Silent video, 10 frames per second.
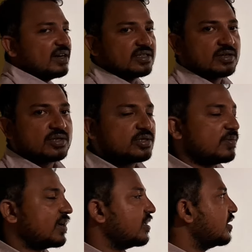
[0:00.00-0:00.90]
discussed
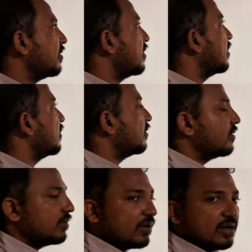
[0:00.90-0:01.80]
what are the
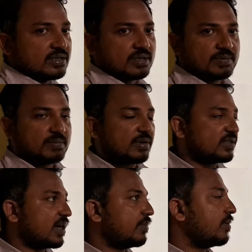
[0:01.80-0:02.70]
conditions for bauxite